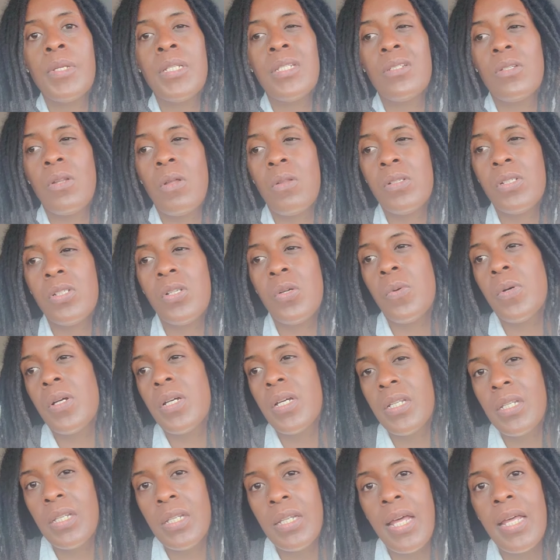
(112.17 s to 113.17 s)
It's also
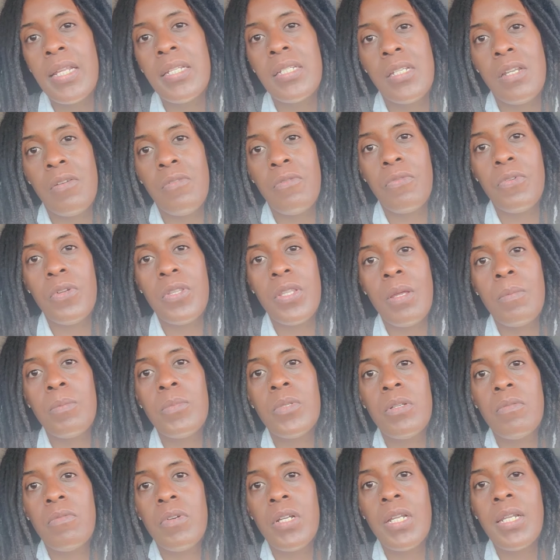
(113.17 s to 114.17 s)
a good lesson for
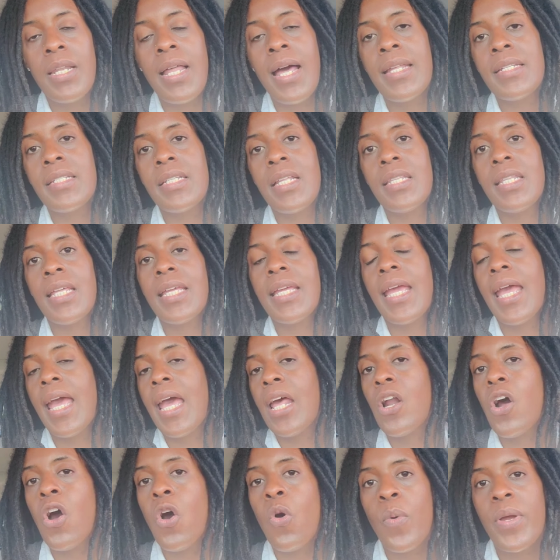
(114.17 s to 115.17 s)
them to realize that they
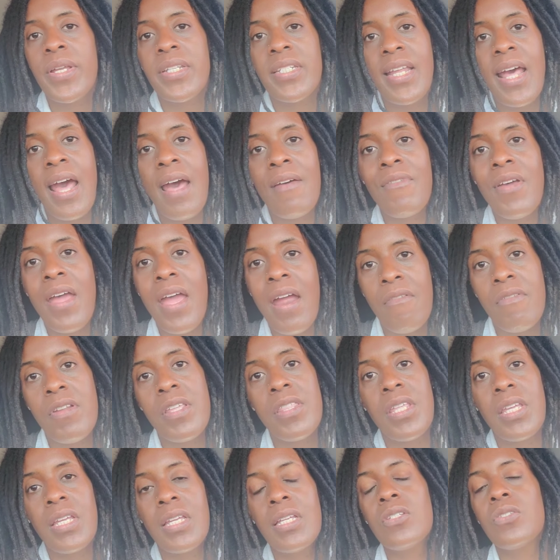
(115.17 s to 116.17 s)
can't always have
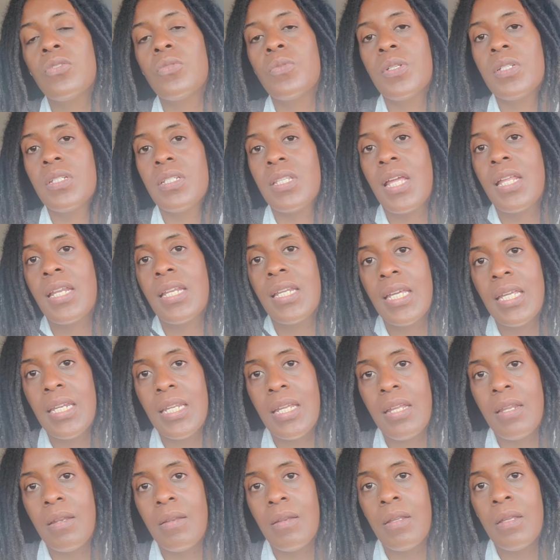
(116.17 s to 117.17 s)
everything as soon as they
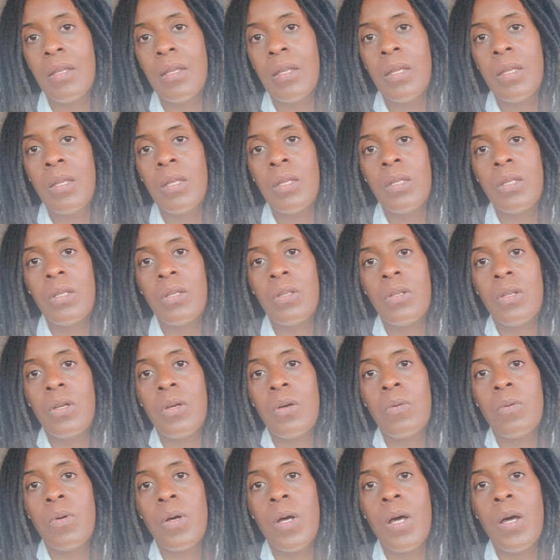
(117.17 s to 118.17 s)
need it.
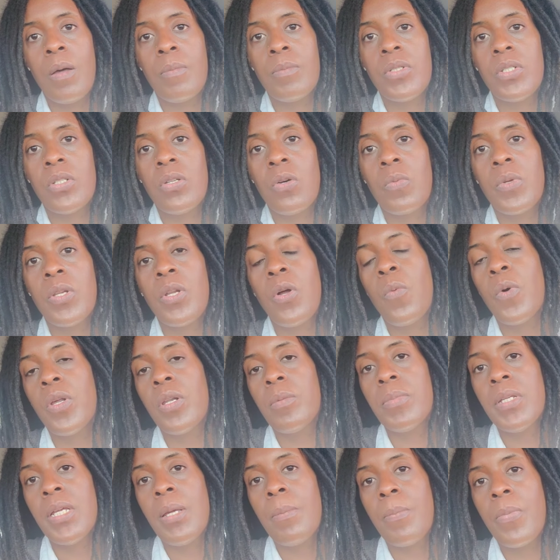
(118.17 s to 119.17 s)
So we don't
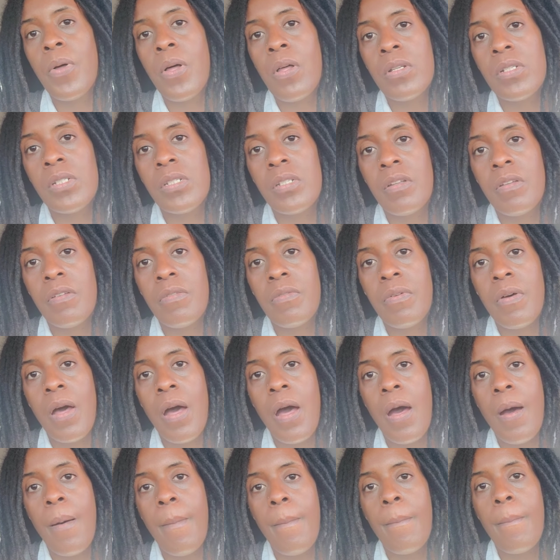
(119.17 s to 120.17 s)
want to be impulsive
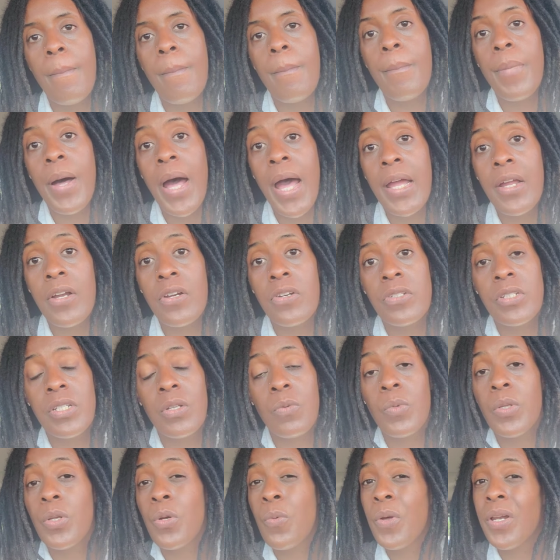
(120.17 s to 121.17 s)

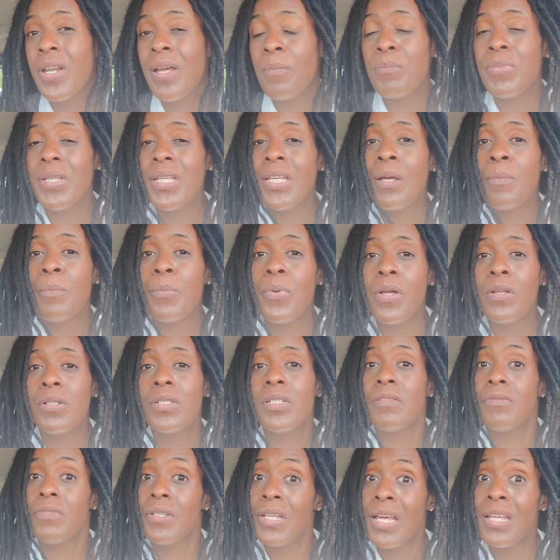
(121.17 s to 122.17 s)
buyers, and we don't want to be
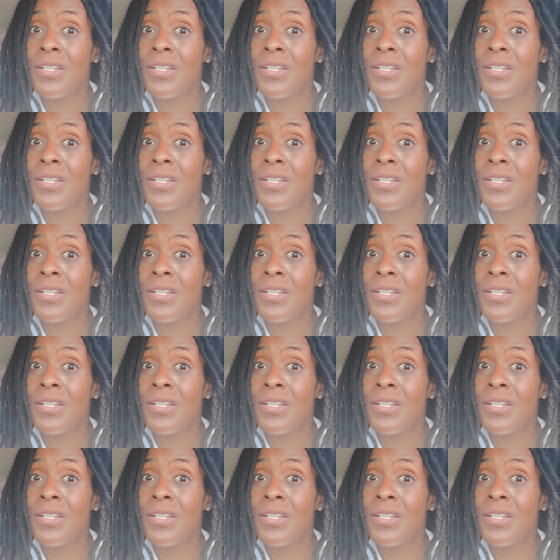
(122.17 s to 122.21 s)
impulsive